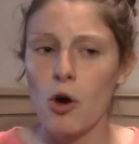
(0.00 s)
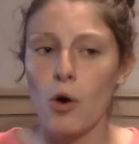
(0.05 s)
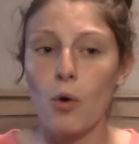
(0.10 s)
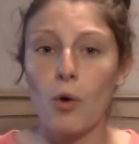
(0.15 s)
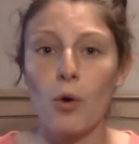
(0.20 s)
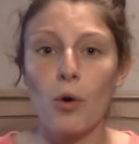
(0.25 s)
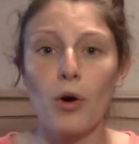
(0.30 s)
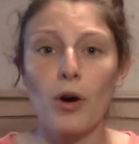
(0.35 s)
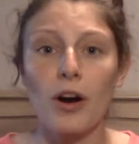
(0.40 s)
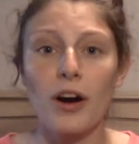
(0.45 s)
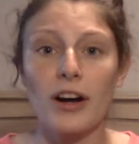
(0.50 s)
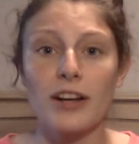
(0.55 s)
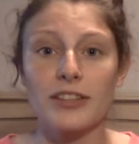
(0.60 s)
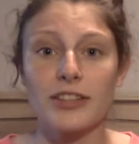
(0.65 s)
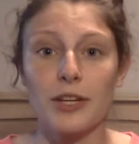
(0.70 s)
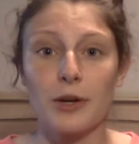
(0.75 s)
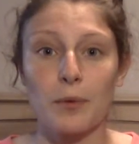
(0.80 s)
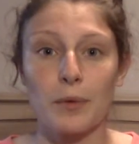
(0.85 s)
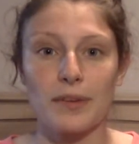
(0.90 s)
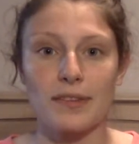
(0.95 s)
or
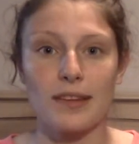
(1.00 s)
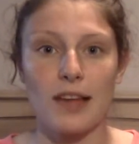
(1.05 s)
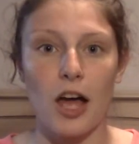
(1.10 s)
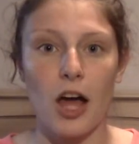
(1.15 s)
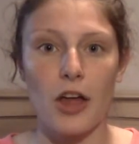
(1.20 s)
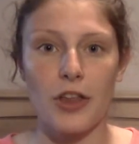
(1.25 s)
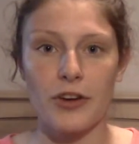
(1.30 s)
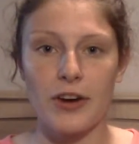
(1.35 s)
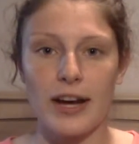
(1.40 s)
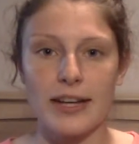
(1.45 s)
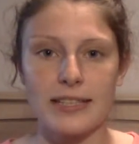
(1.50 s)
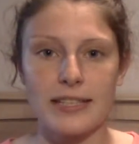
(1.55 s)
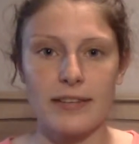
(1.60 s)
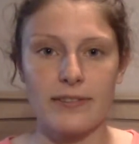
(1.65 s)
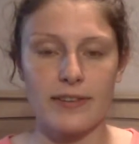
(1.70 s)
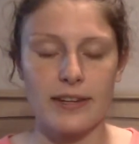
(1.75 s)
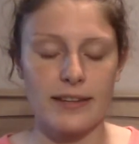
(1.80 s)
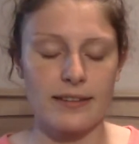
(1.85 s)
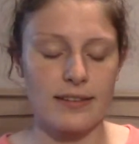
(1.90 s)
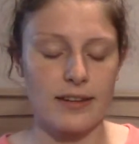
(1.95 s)
there was other
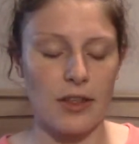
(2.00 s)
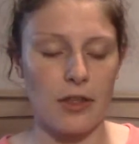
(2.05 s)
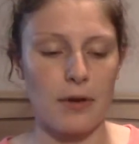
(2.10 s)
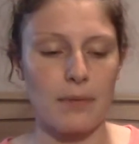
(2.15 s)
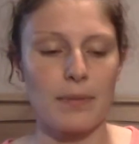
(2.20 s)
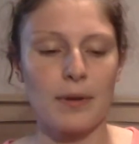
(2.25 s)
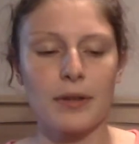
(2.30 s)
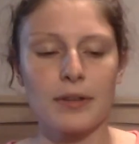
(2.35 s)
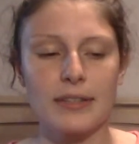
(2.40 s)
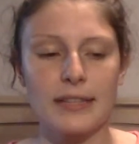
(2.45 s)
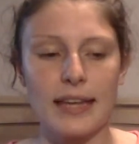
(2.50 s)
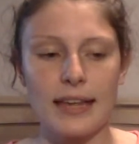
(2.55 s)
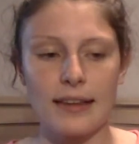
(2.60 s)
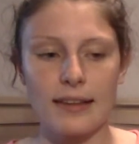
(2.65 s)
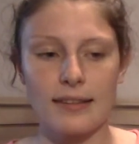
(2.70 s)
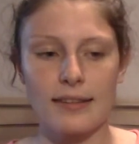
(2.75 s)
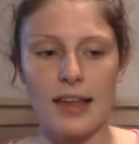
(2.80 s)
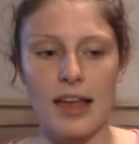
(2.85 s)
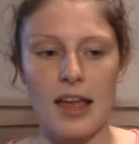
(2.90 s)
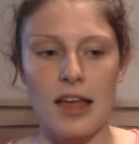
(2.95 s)
activities in other
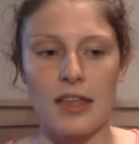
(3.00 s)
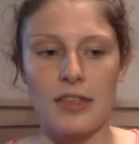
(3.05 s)
buildings.